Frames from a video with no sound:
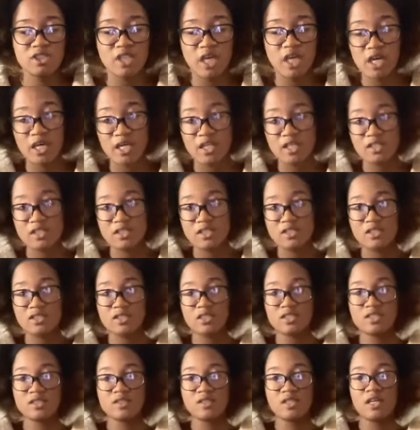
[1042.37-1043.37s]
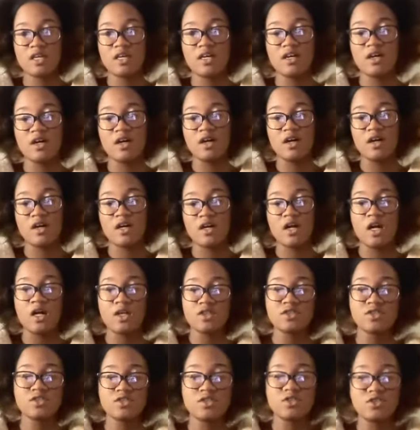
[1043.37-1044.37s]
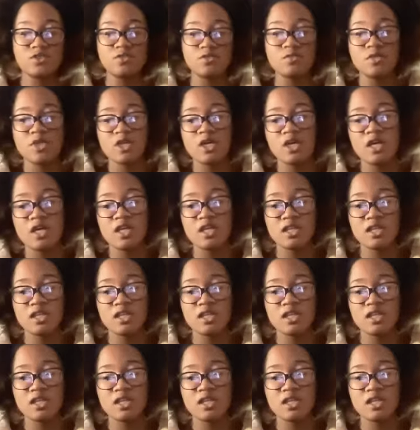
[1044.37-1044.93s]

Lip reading: San's costume.